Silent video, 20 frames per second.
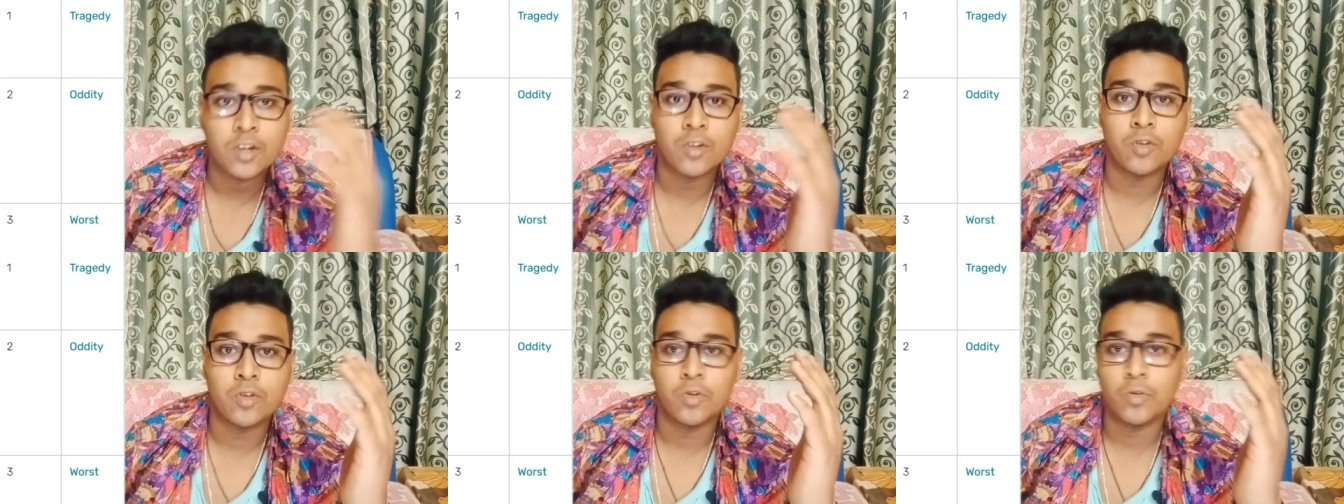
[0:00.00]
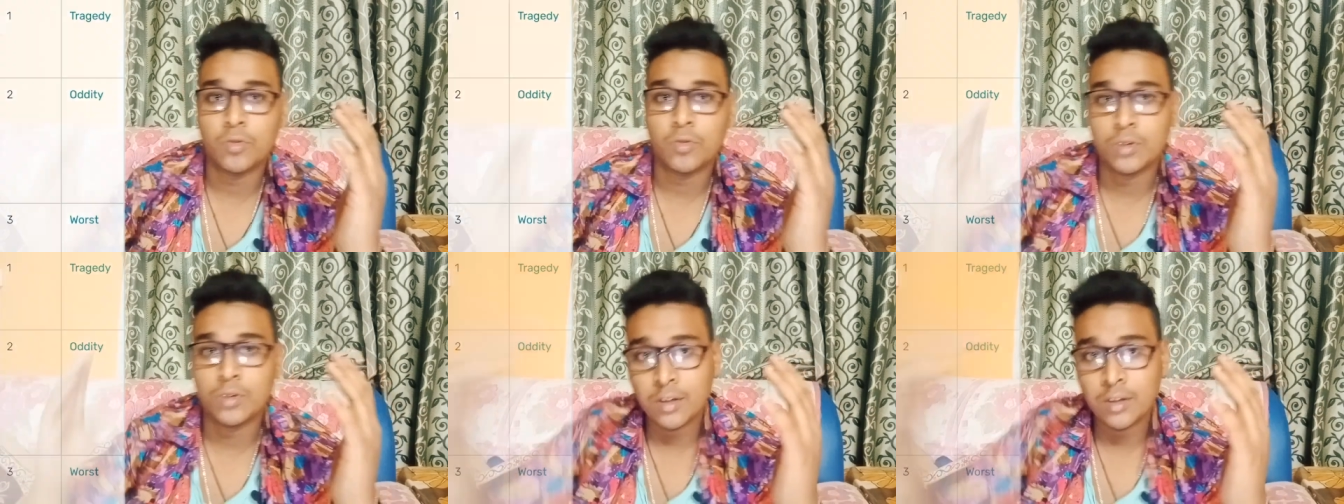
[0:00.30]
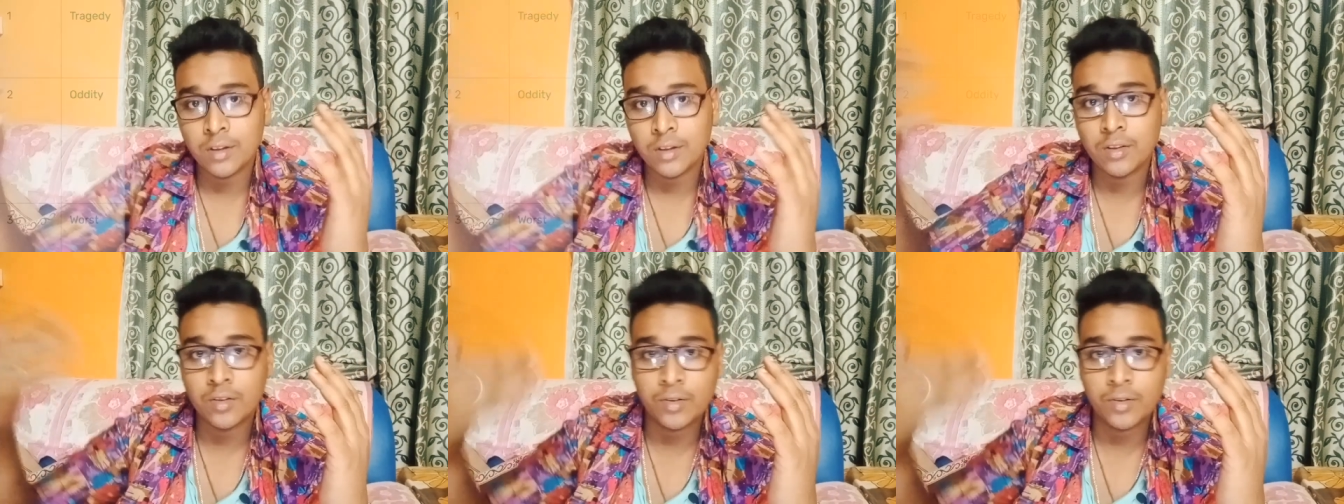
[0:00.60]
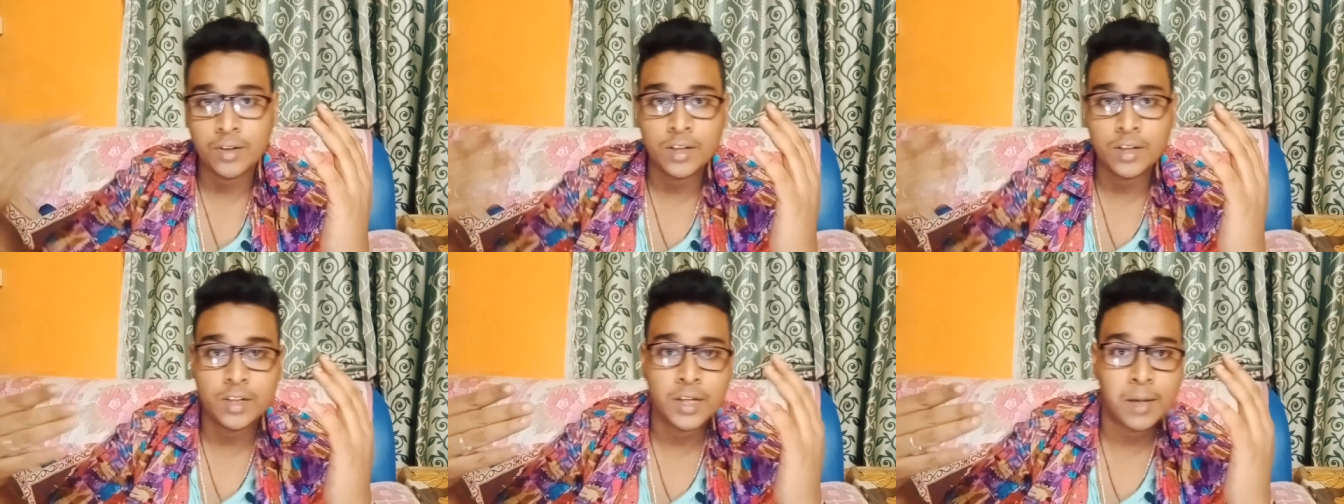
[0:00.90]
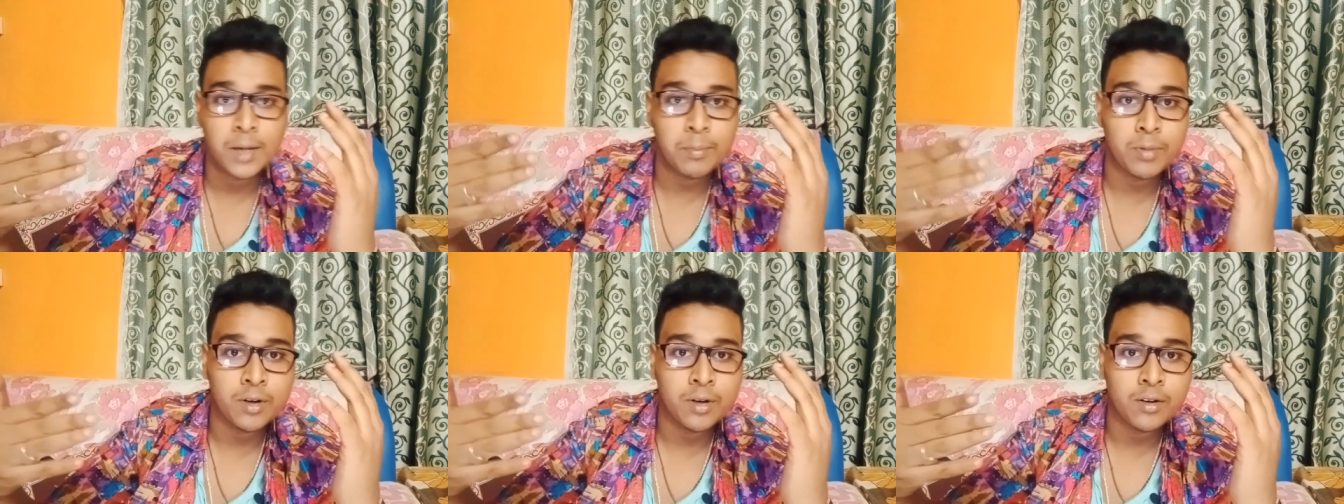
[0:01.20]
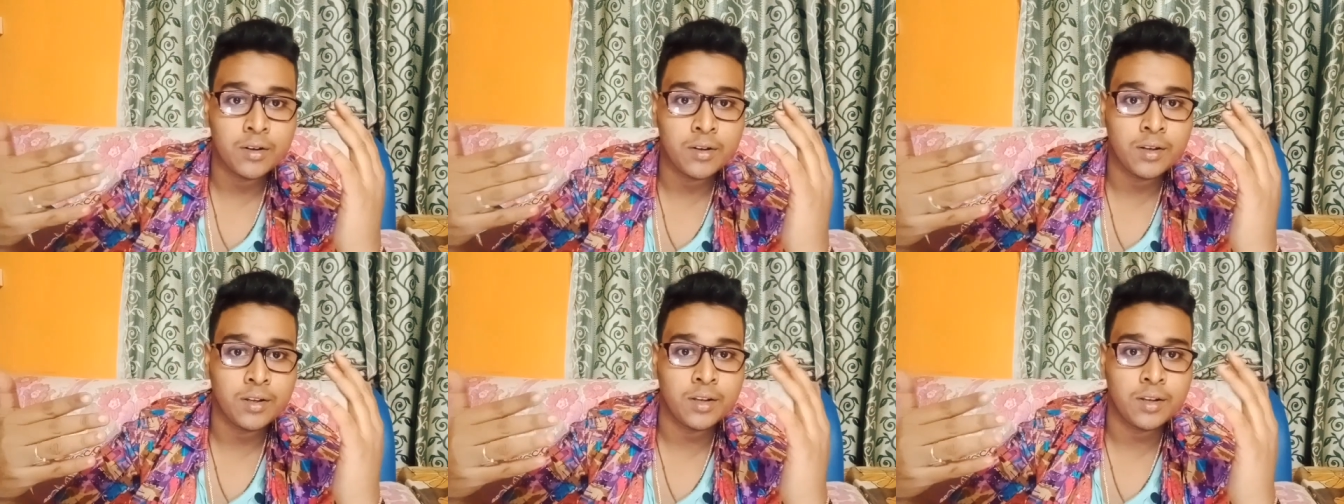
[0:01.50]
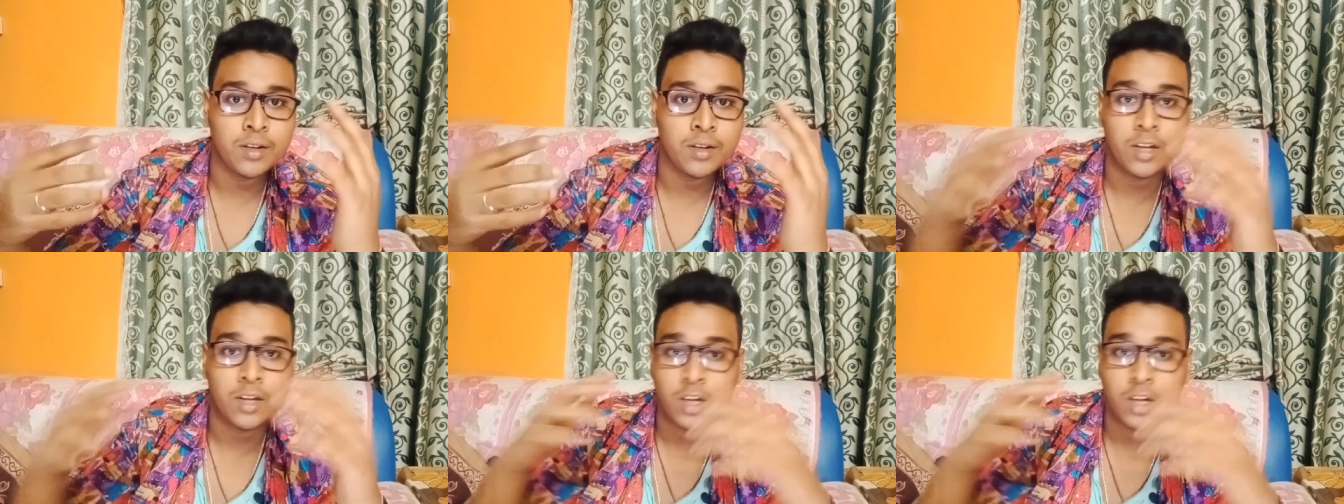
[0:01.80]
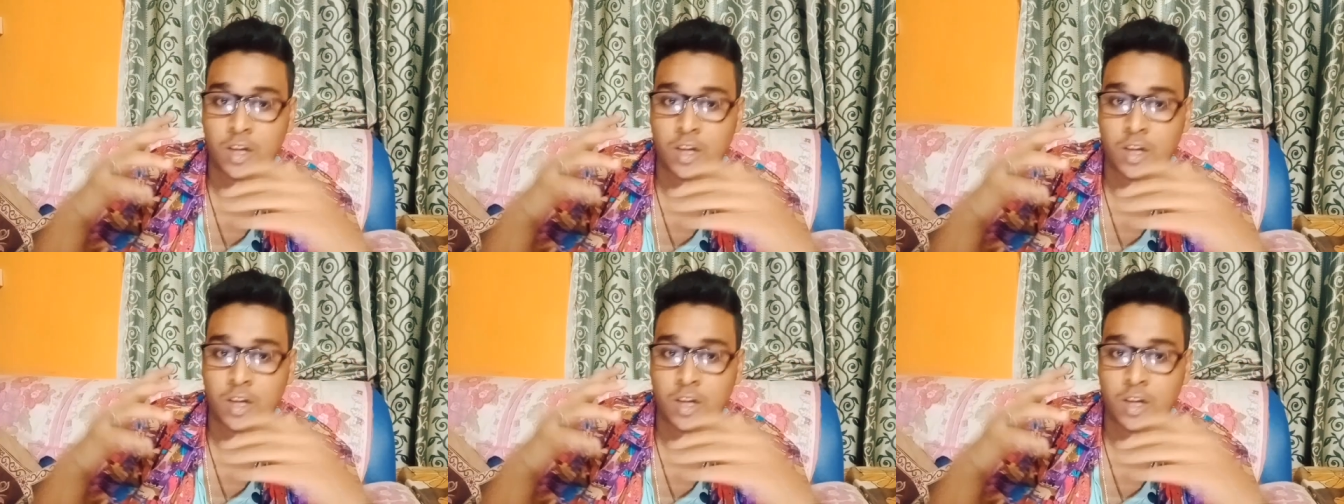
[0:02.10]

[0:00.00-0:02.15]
So these 3 chapters